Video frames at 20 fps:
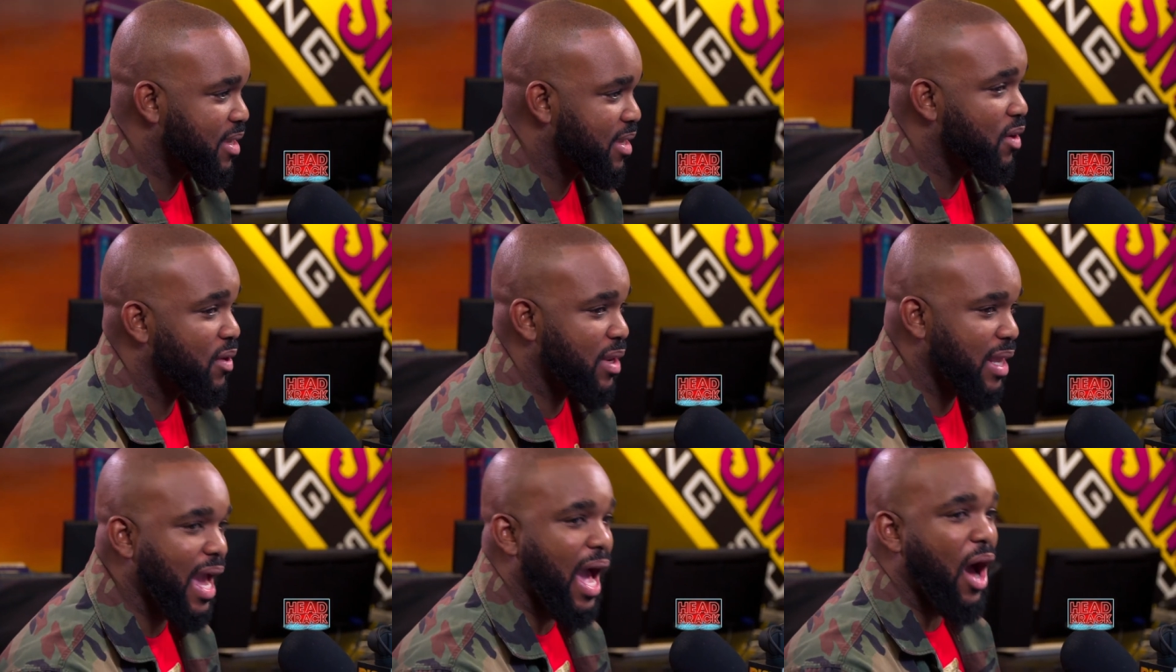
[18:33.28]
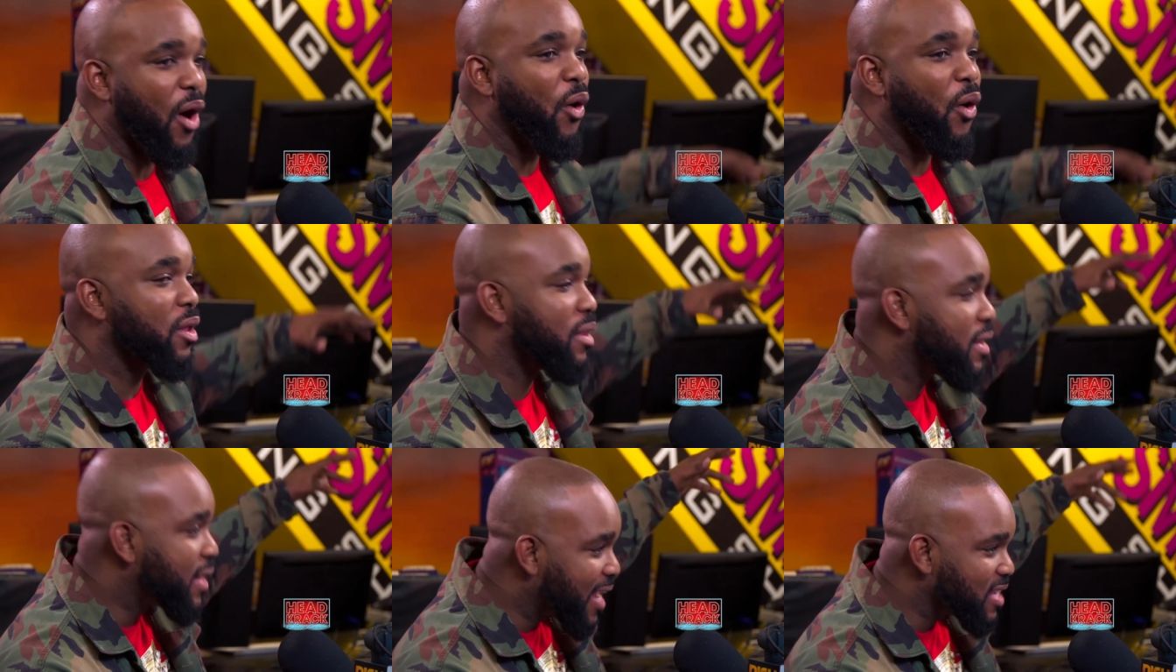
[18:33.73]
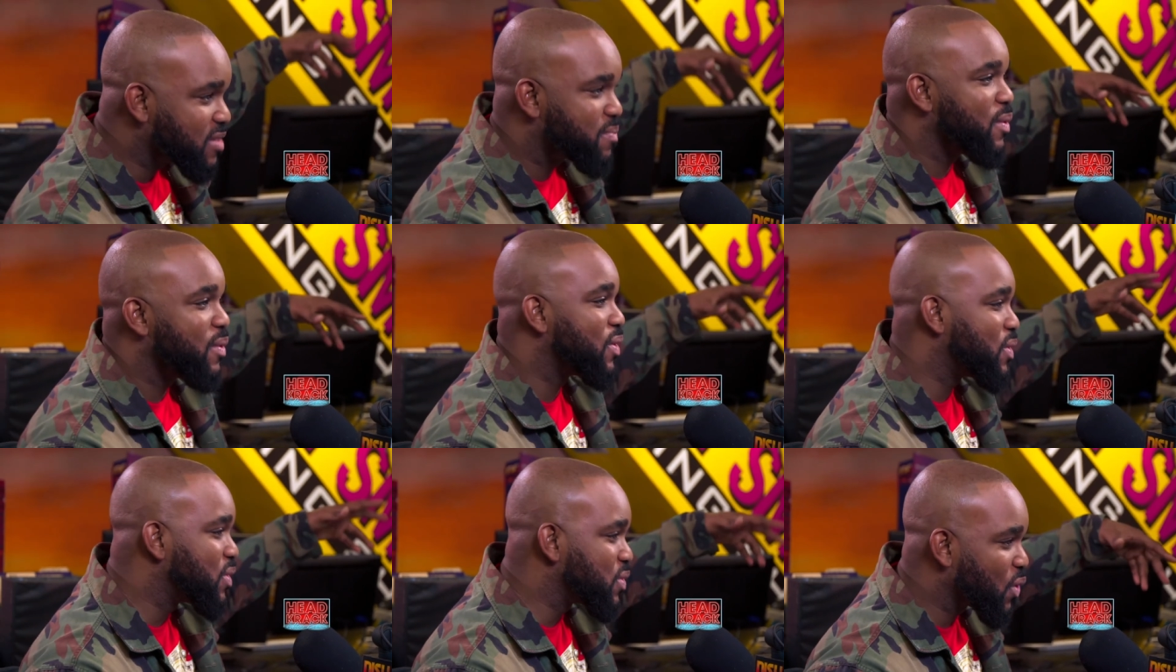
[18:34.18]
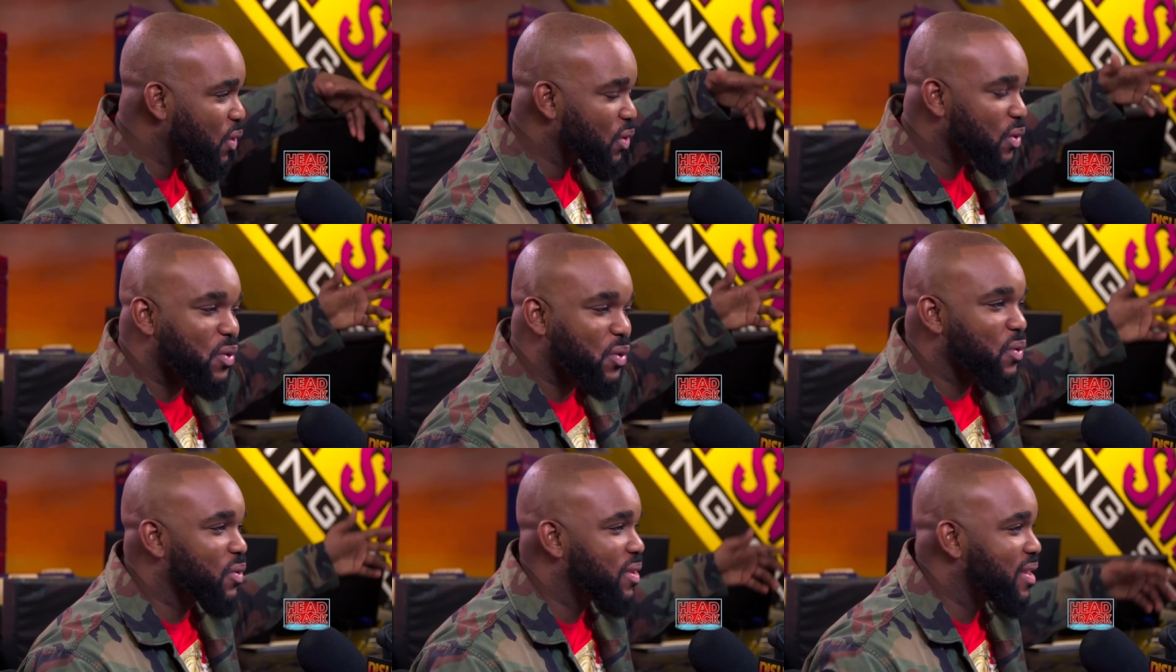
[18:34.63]
You know, they got all the nice buildings, all the
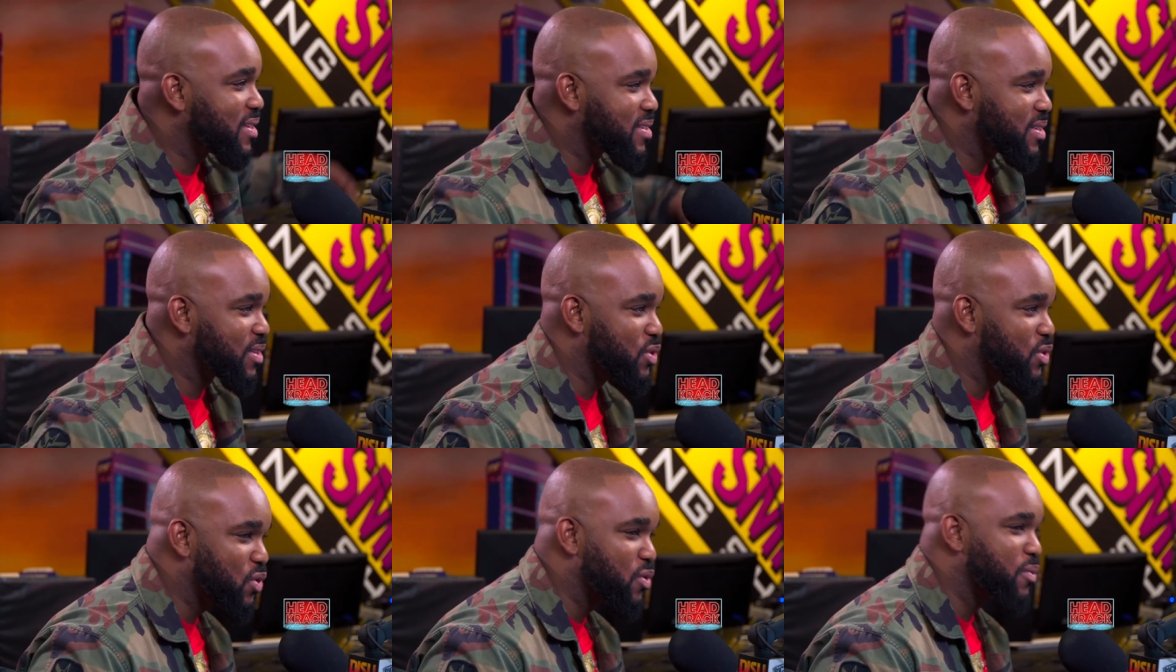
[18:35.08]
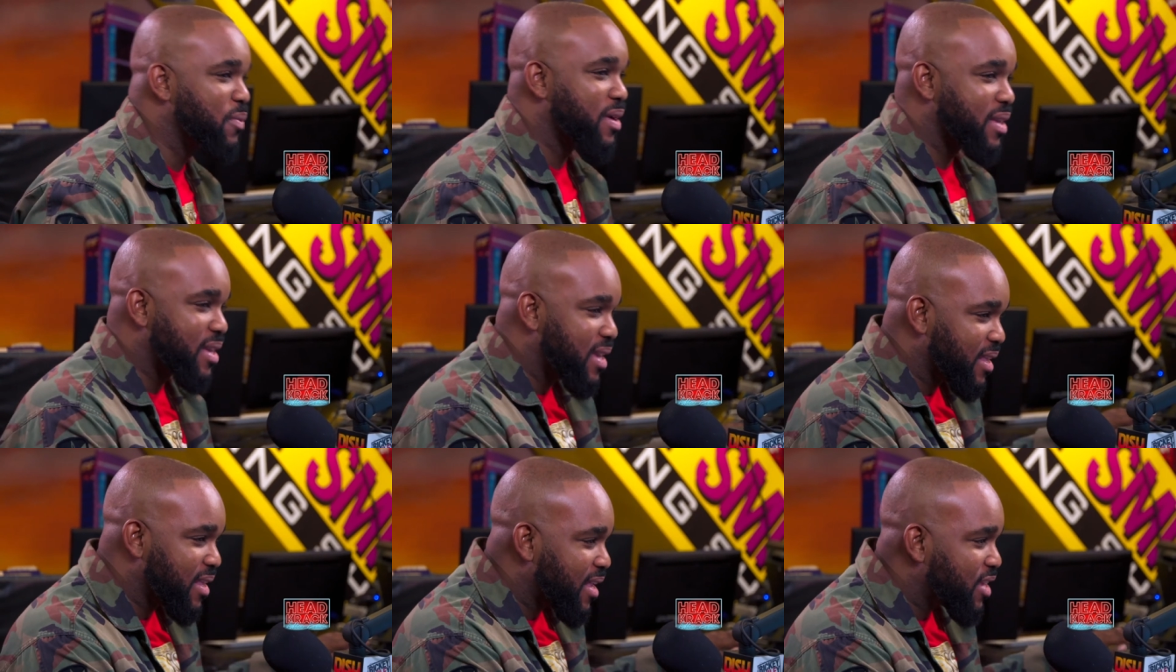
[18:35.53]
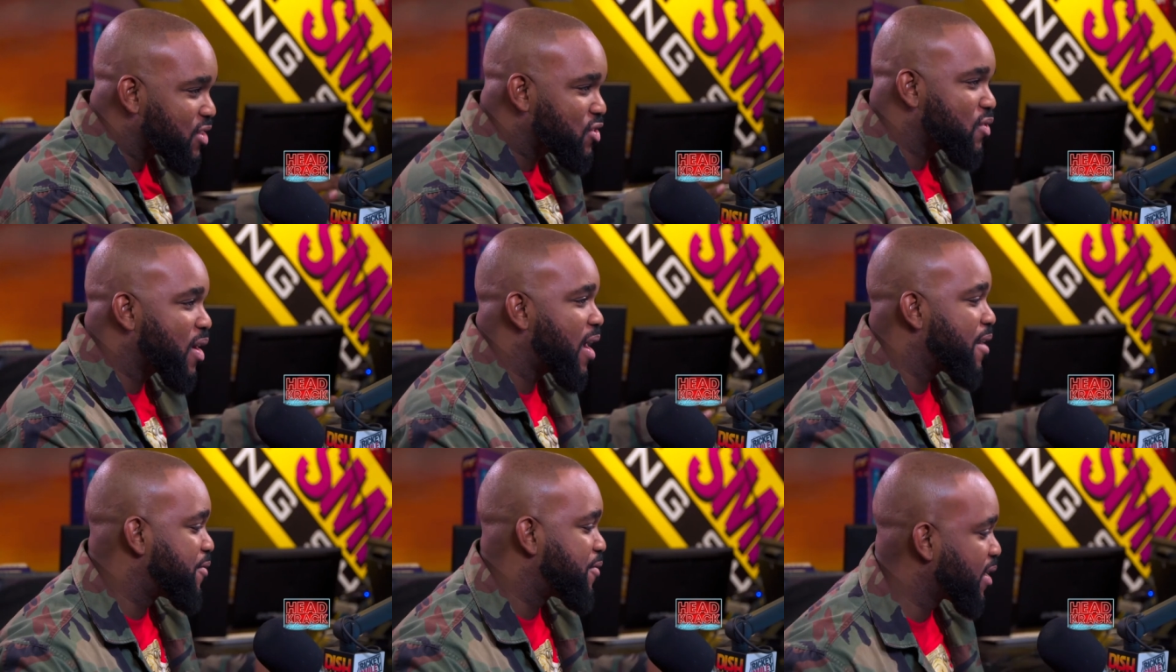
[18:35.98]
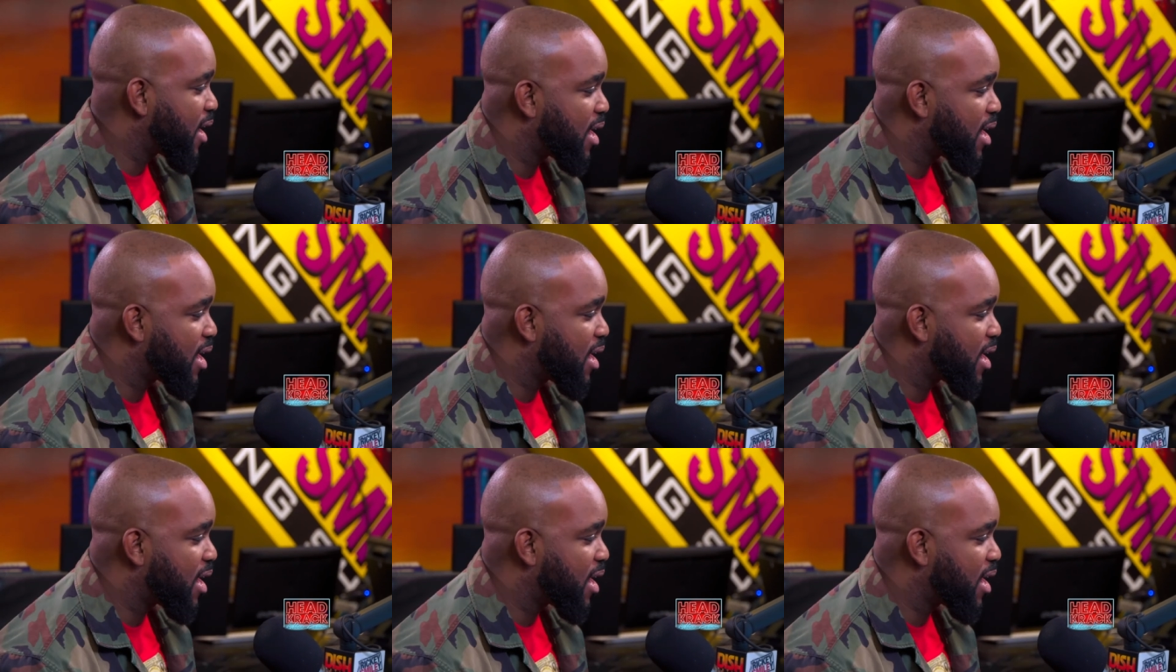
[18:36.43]
cool things to do, but yeah, less traffic.